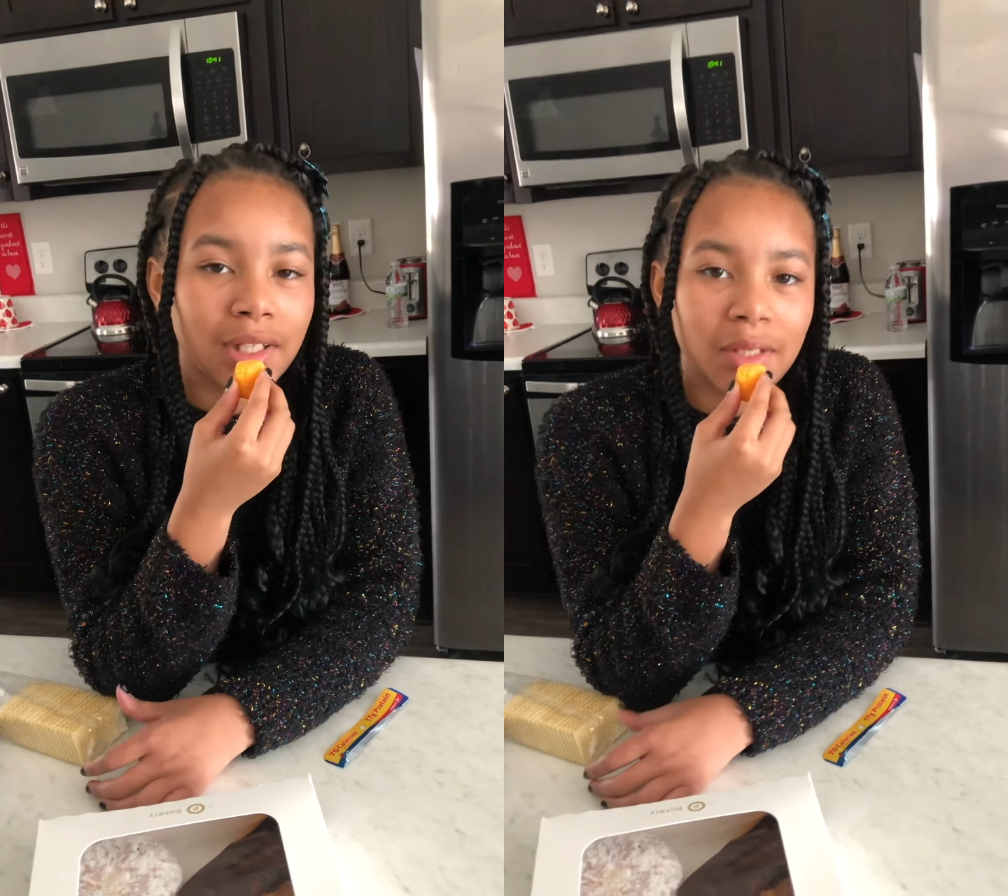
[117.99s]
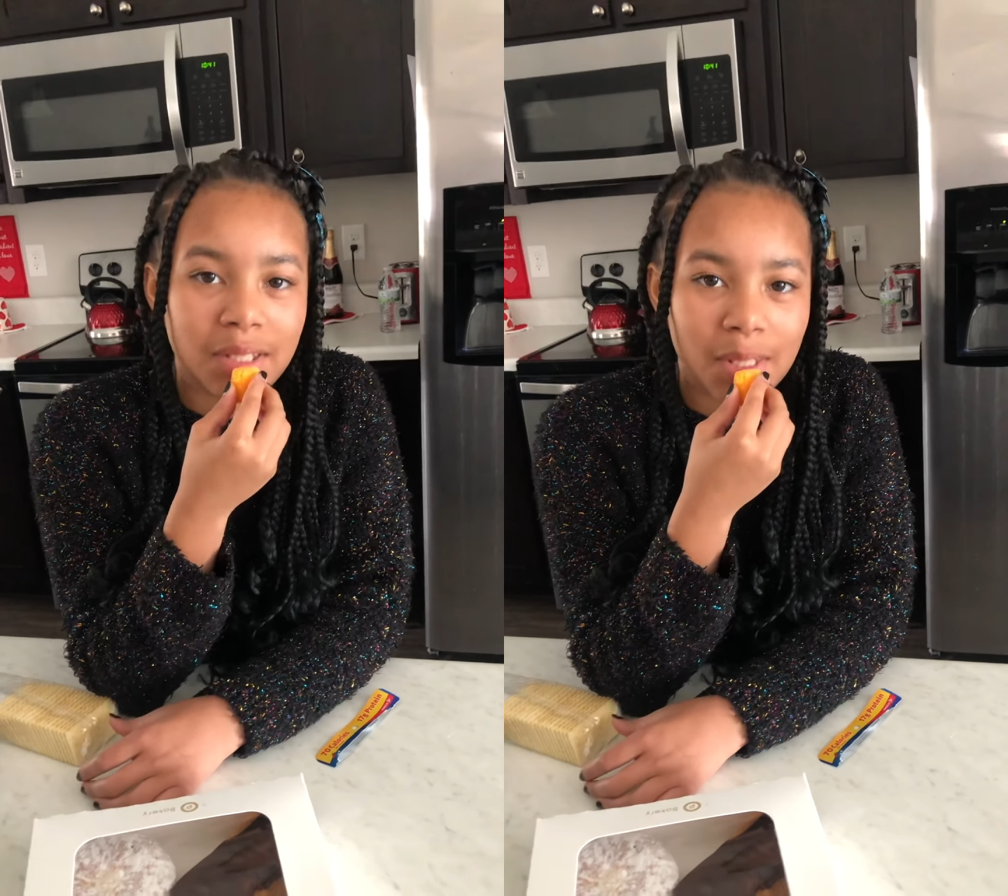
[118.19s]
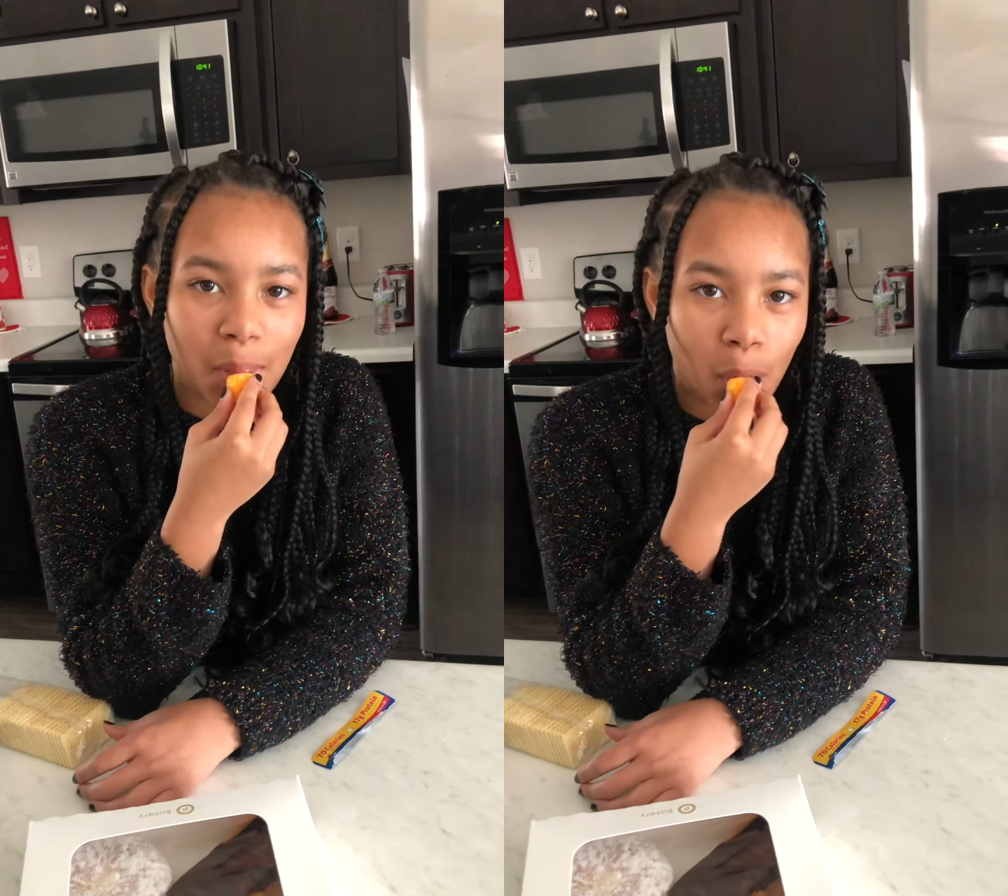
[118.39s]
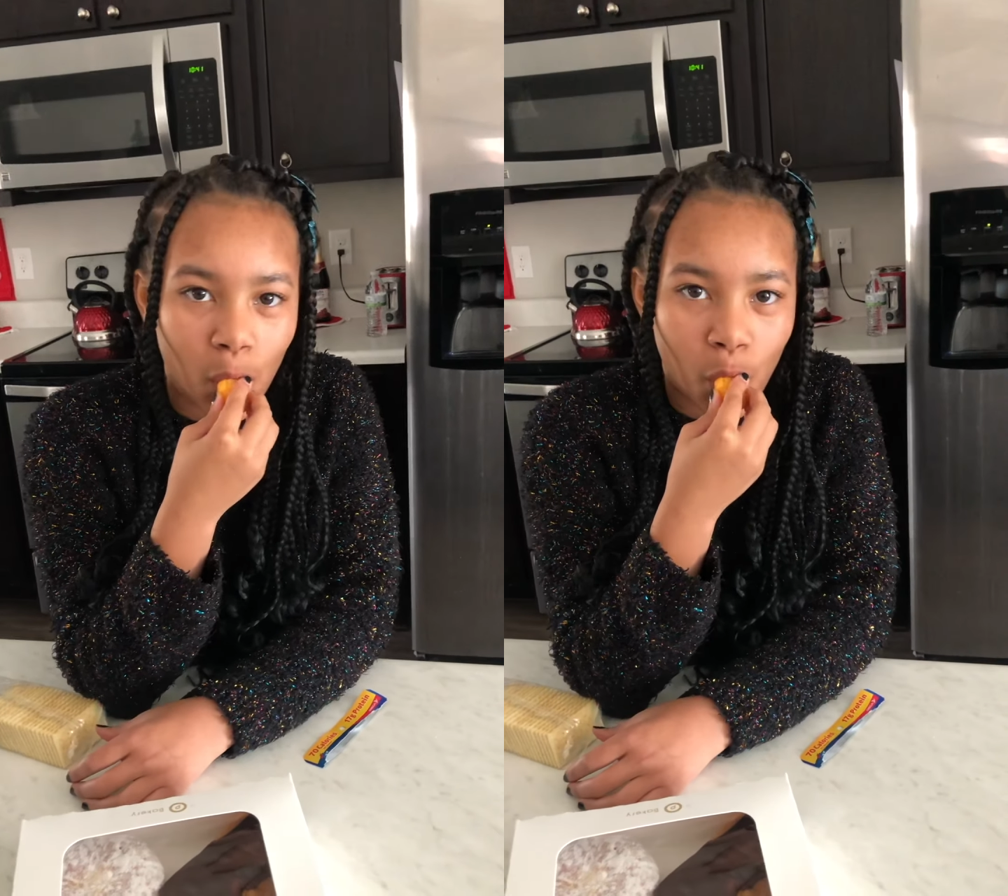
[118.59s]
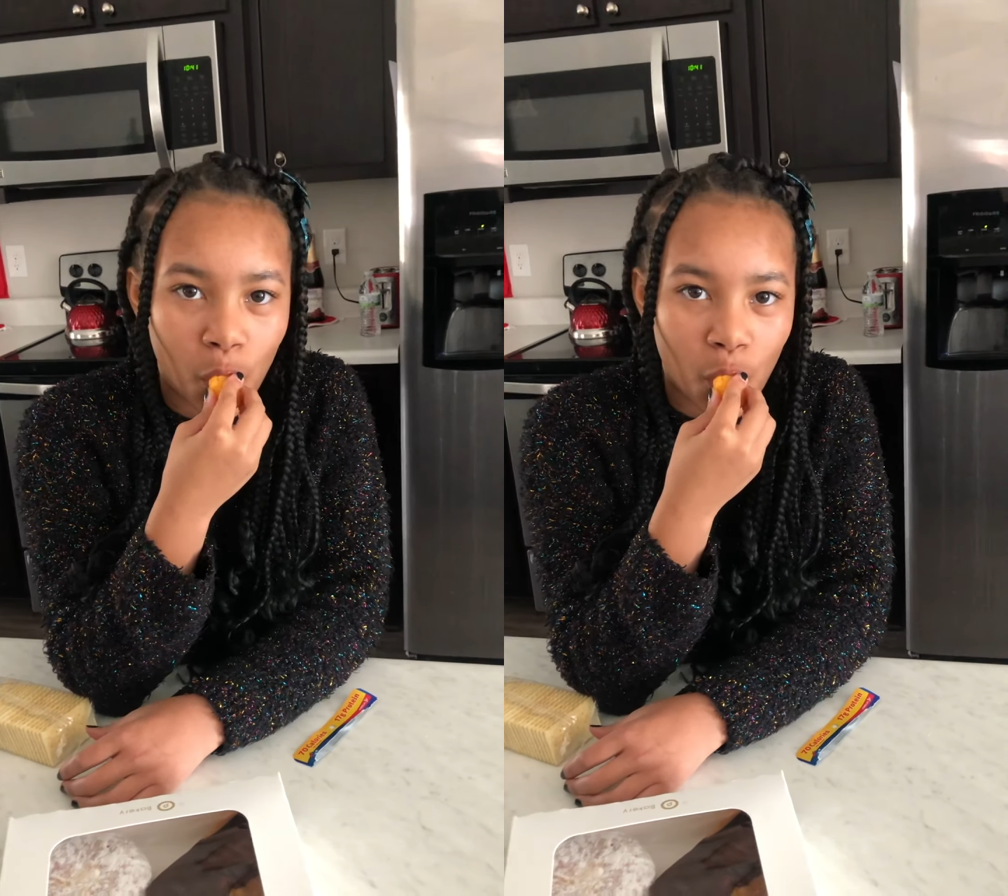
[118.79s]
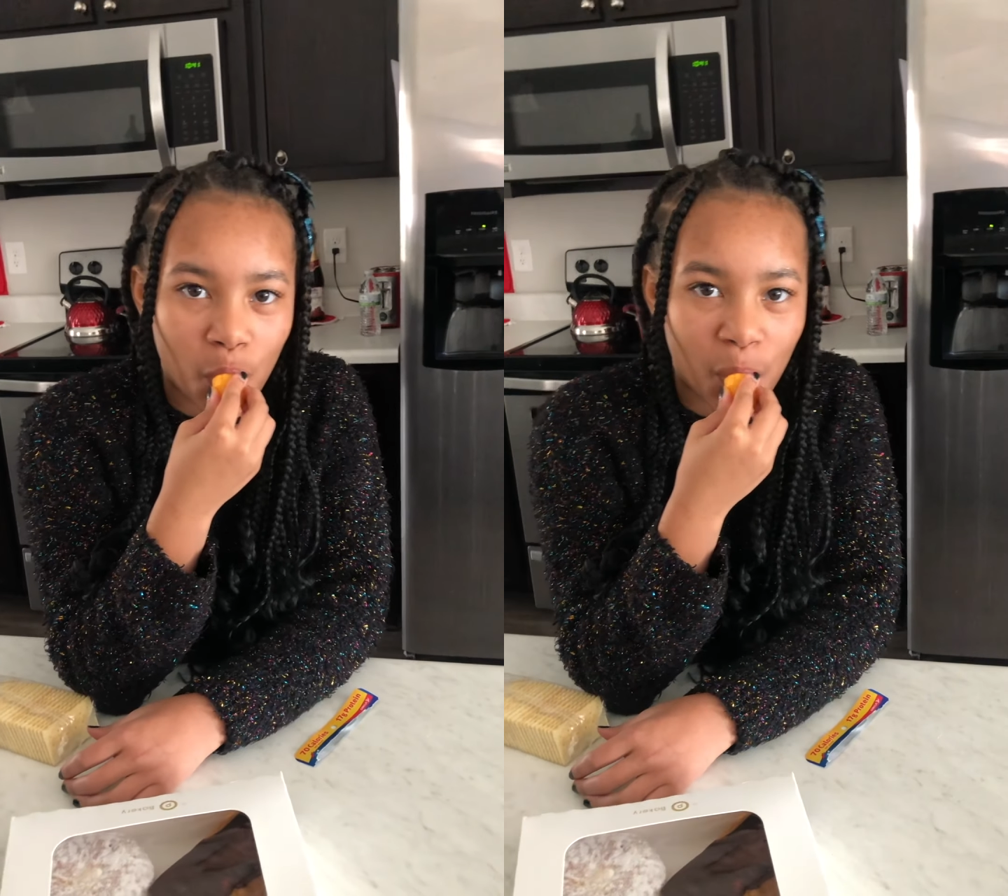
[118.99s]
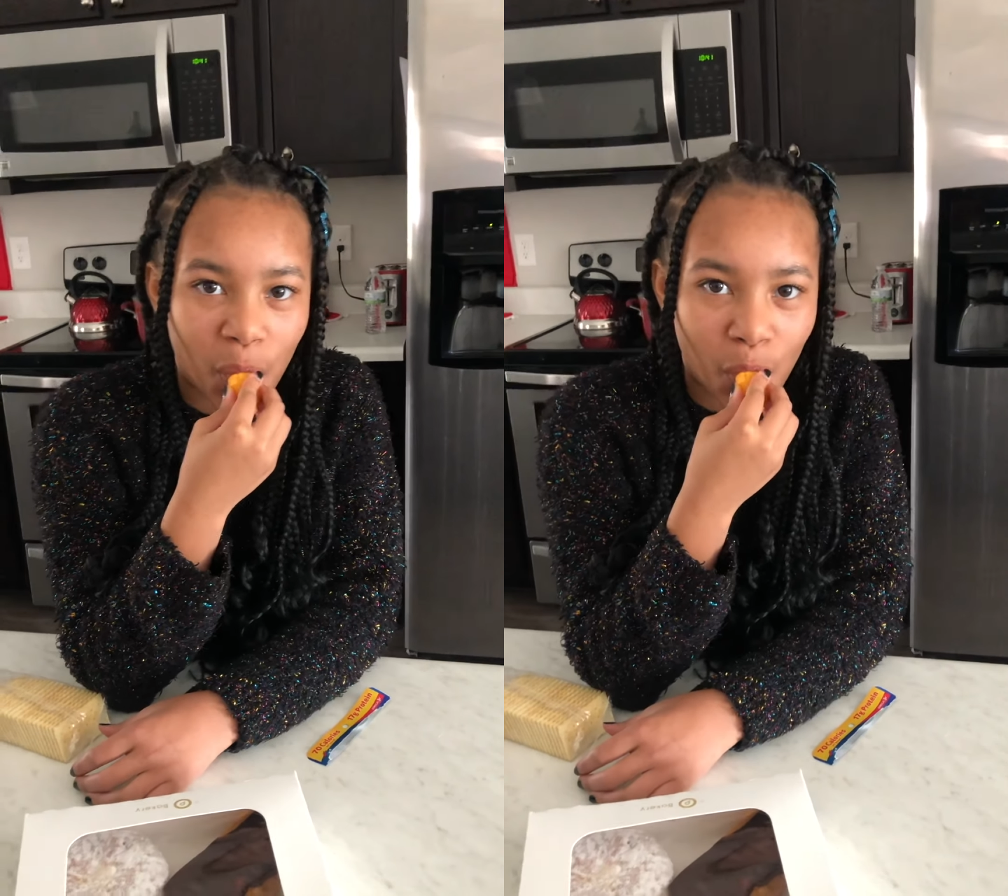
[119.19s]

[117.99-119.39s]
else. Oh, okay.